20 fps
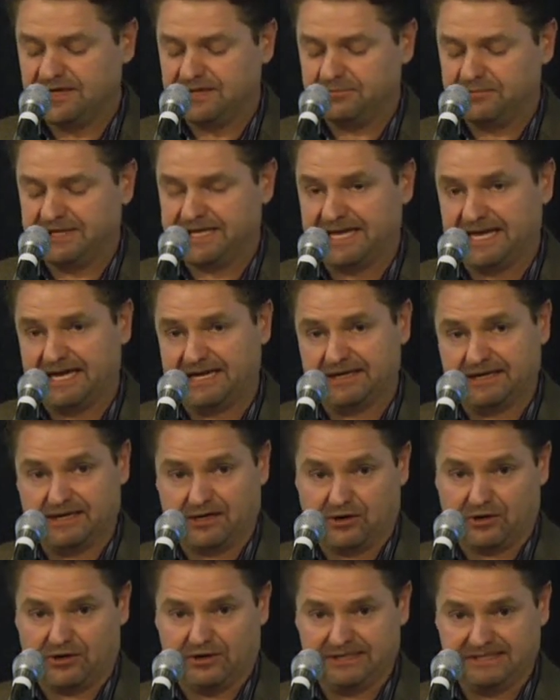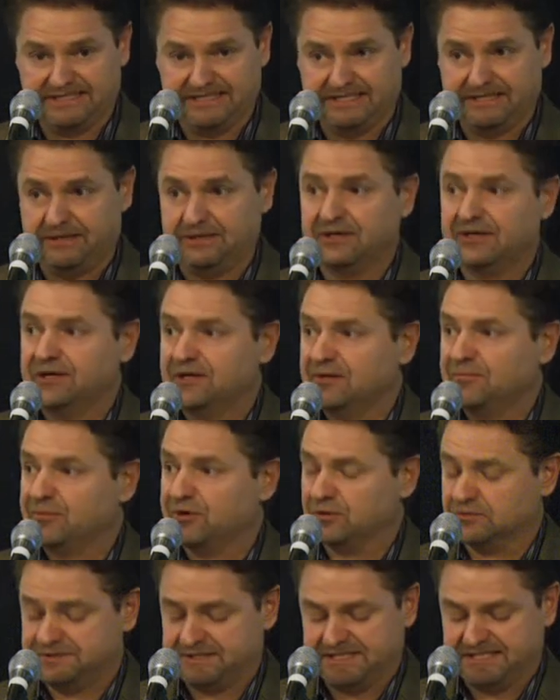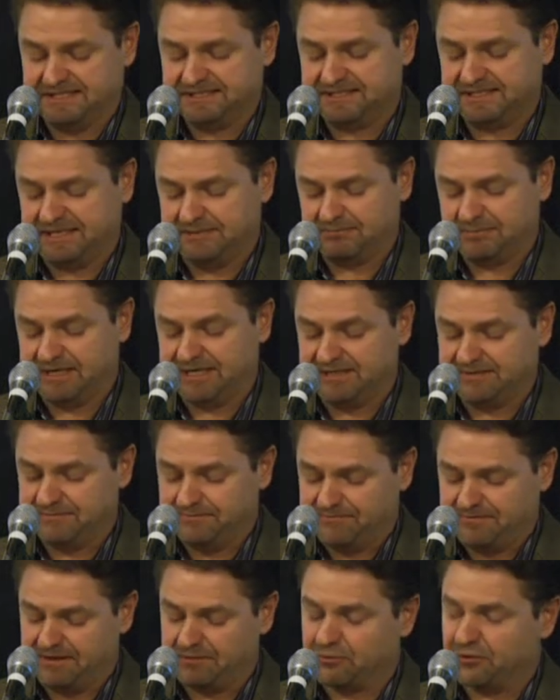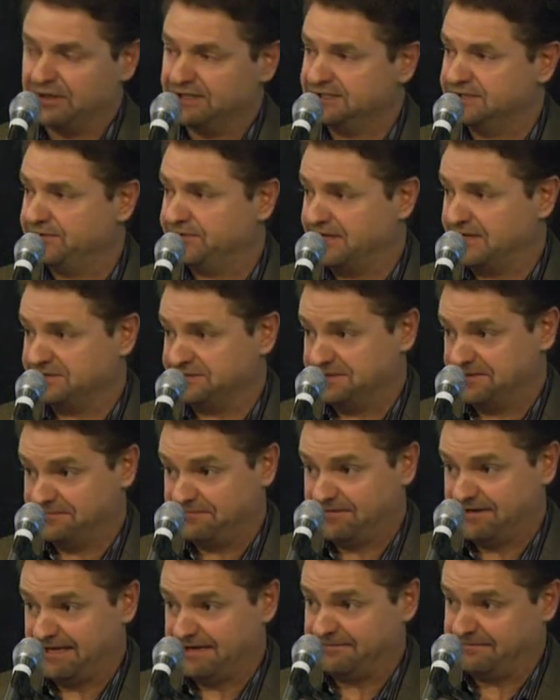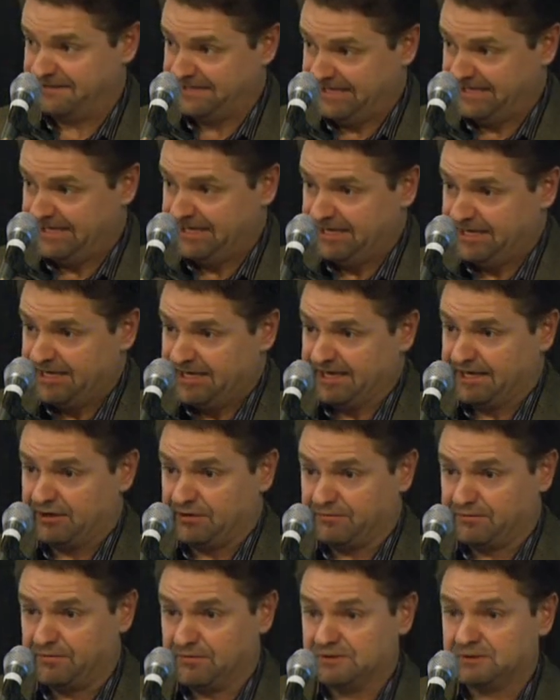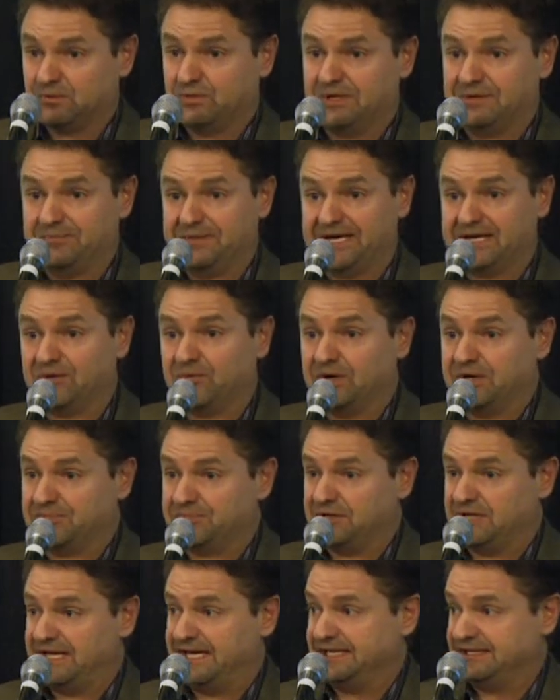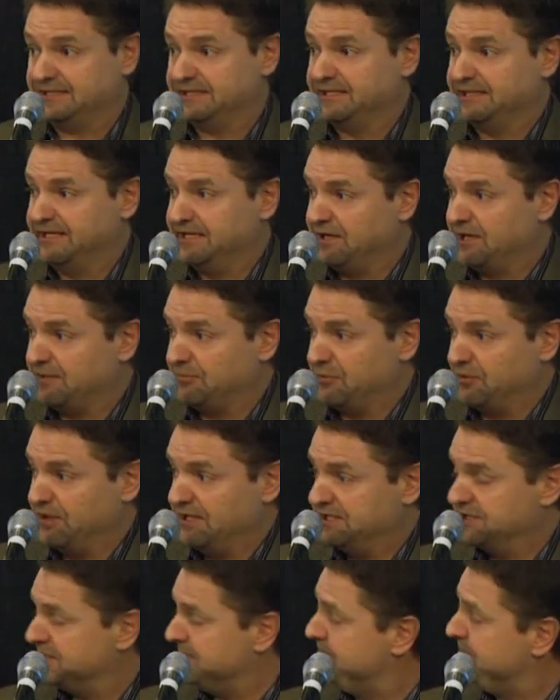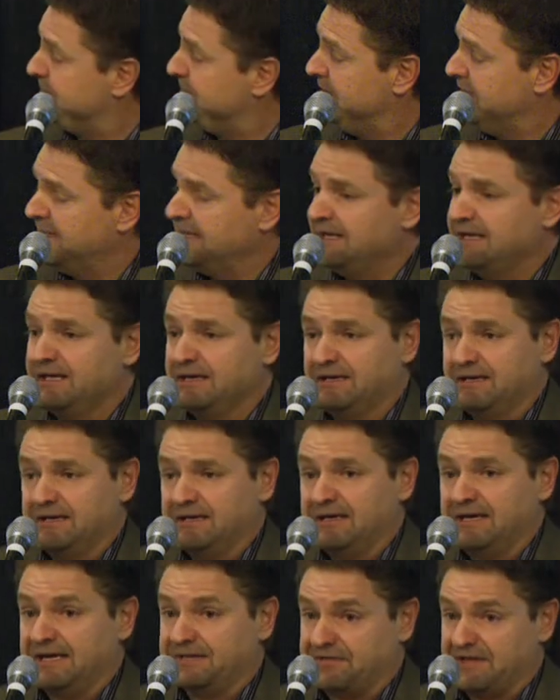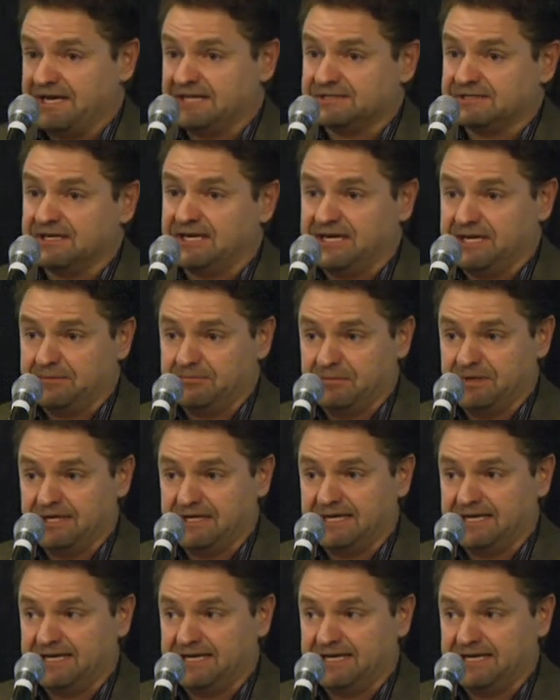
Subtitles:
began an R&D process, and by February 2005, had our first 1 megawatt plant in operation. At that time,